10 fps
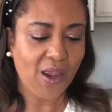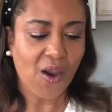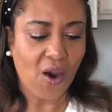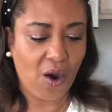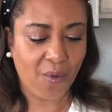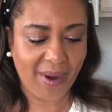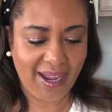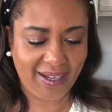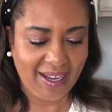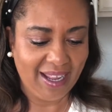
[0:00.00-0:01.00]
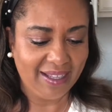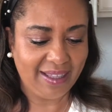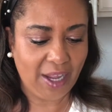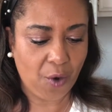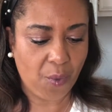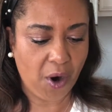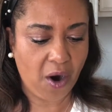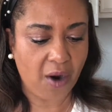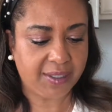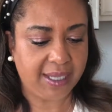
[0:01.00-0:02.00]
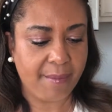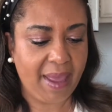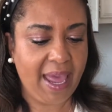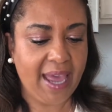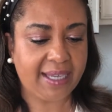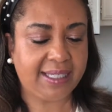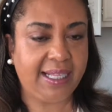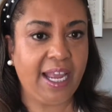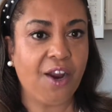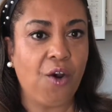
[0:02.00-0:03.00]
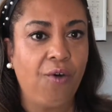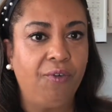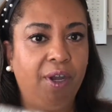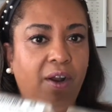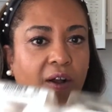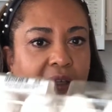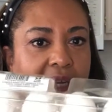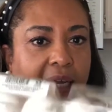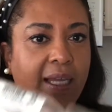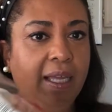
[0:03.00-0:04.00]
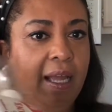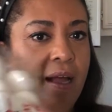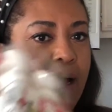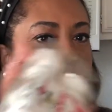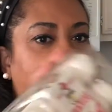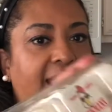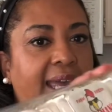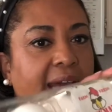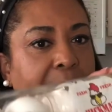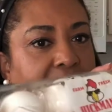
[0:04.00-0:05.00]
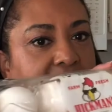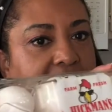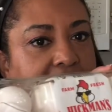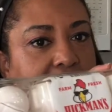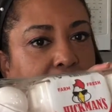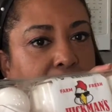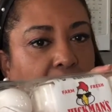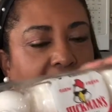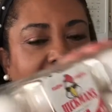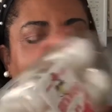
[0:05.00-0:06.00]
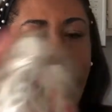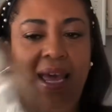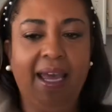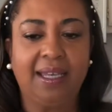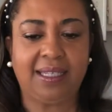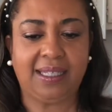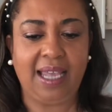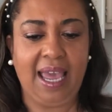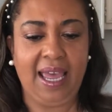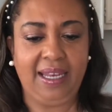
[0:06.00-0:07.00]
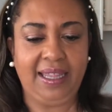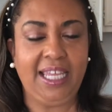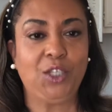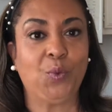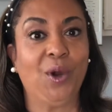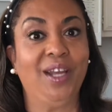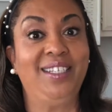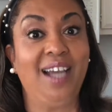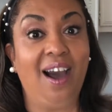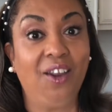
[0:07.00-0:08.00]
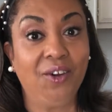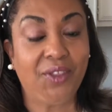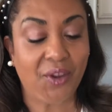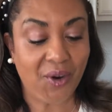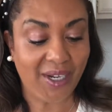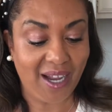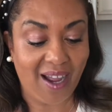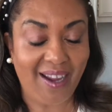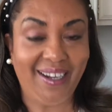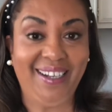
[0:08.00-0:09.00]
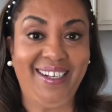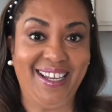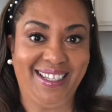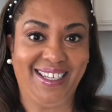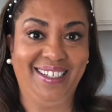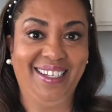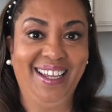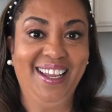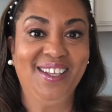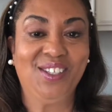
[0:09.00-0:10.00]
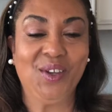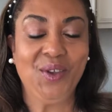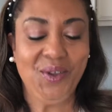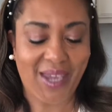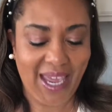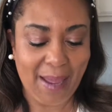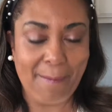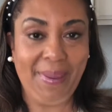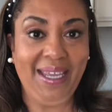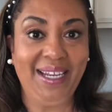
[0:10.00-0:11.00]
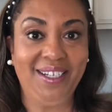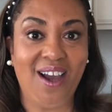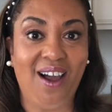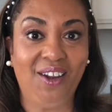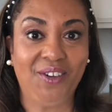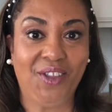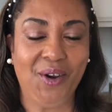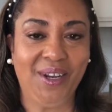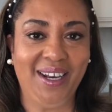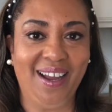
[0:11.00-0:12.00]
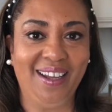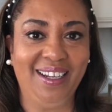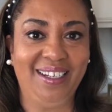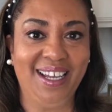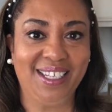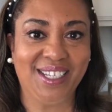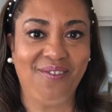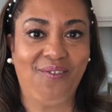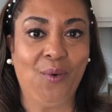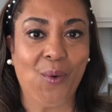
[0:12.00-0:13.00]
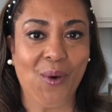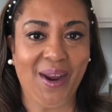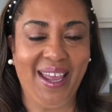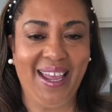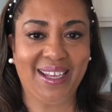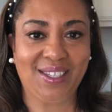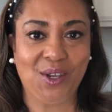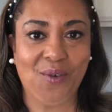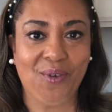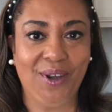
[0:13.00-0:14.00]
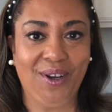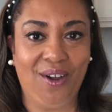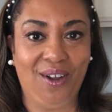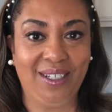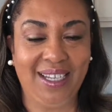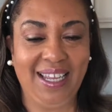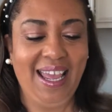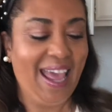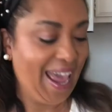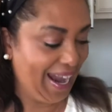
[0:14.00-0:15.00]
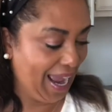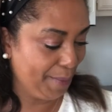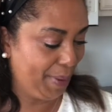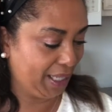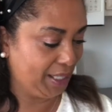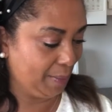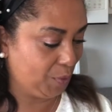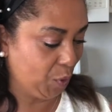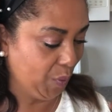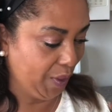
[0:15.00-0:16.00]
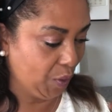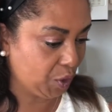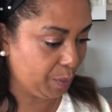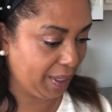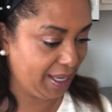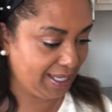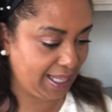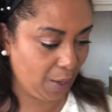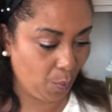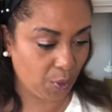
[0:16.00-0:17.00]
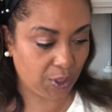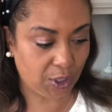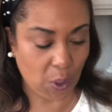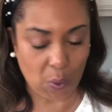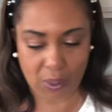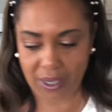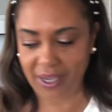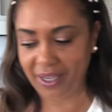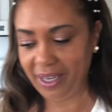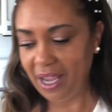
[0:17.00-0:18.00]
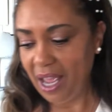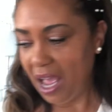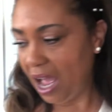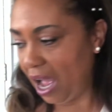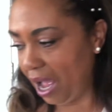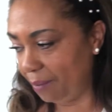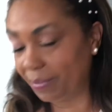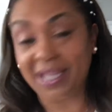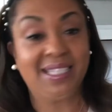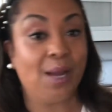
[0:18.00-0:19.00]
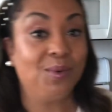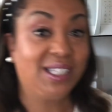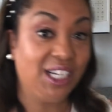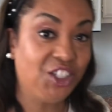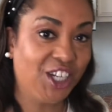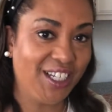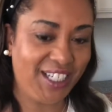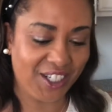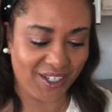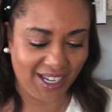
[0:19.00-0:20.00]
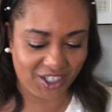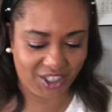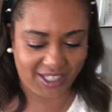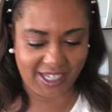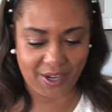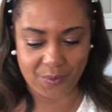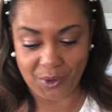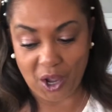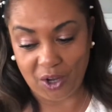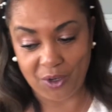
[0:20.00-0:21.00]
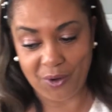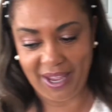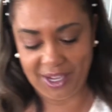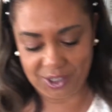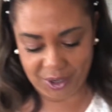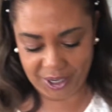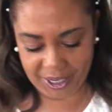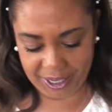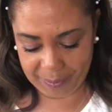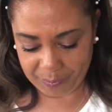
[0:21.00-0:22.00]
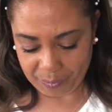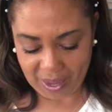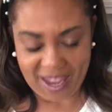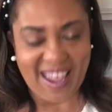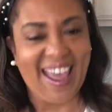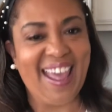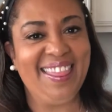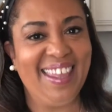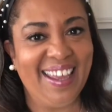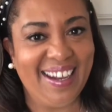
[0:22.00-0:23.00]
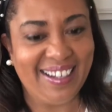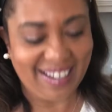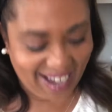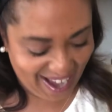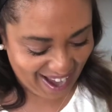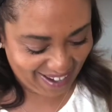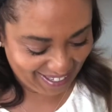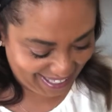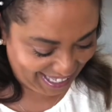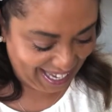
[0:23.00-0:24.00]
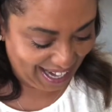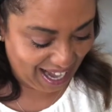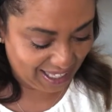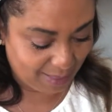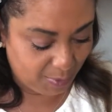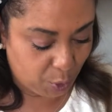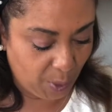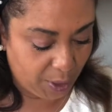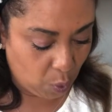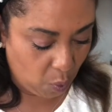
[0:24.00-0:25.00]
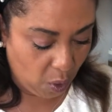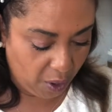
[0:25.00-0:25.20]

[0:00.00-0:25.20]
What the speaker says: All right, there were some eggs there over at Aldi, the Hickman's brand eggs, and these were $1.39 a dozen. So you can't beat $1.39 a dozen for eggs over at Aldi. And I picked up 2 of those because they were so good. Because that was such a good deal, I should say. We all know eggs are good. And then, let's see, I got some sweet corn.